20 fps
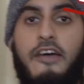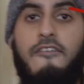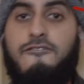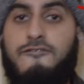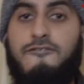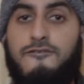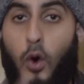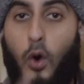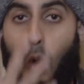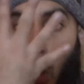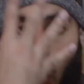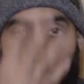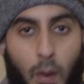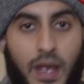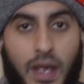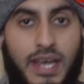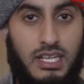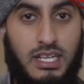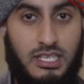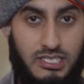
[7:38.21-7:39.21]
Four
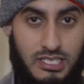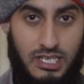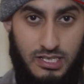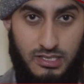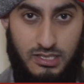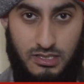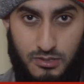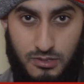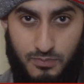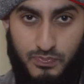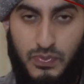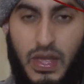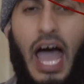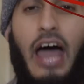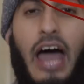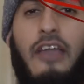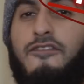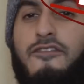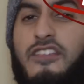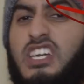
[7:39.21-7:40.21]
witnesses.
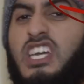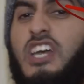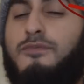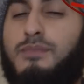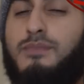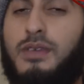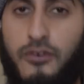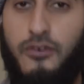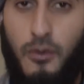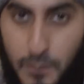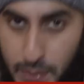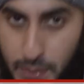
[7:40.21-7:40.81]
And forgive me for